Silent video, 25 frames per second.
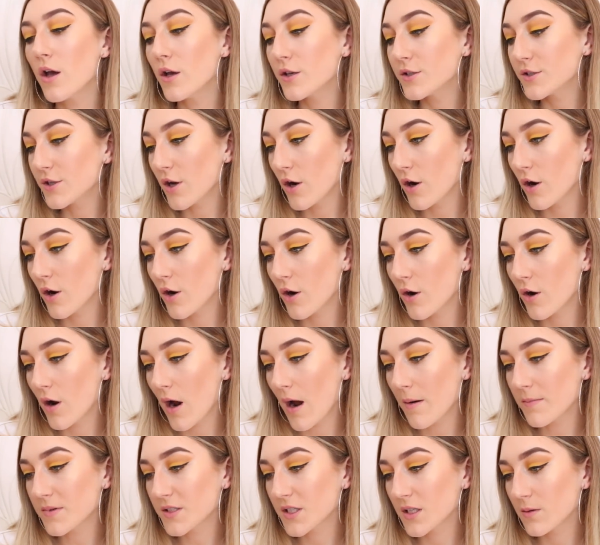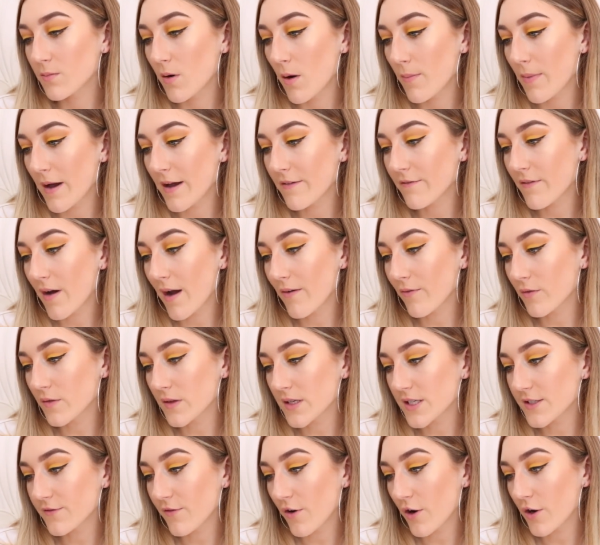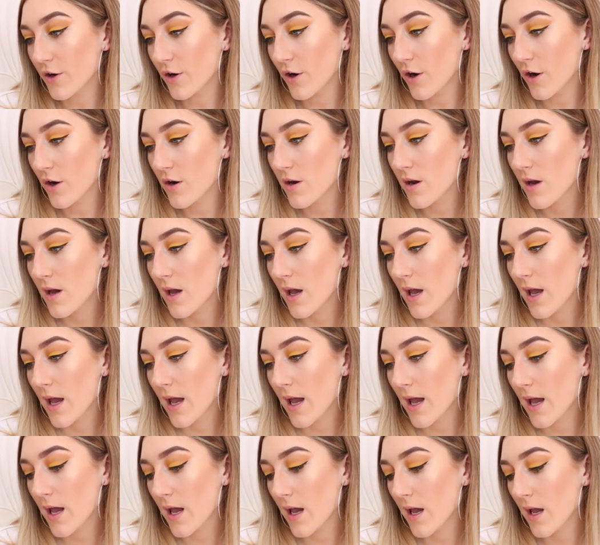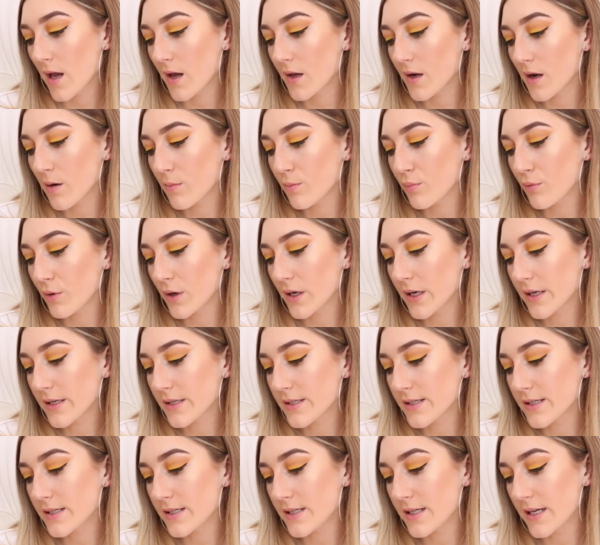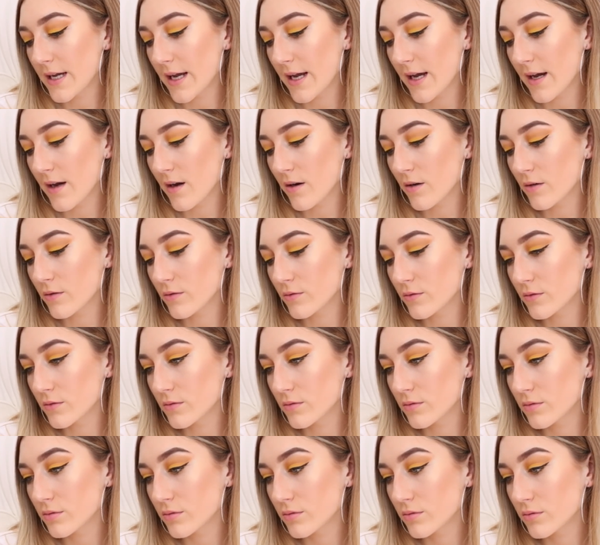So I'm just gonna pop A5 on this photo, and I'll bring it down